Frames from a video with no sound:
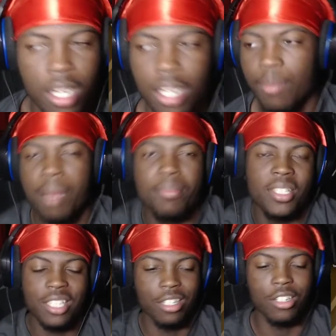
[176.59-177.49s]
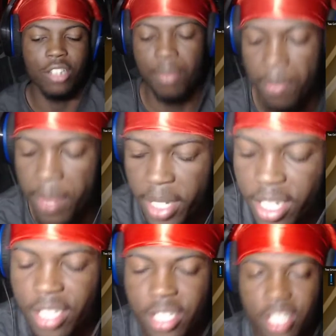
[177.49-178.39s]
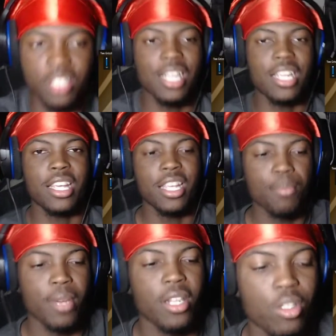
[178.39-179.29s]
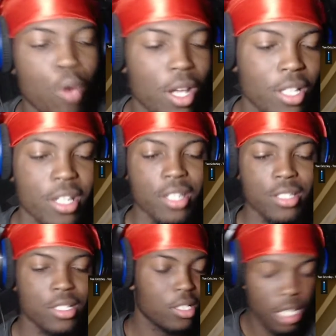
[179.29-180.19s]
But I've been trying to upgrade my PC and shit so I can get better quality and shit.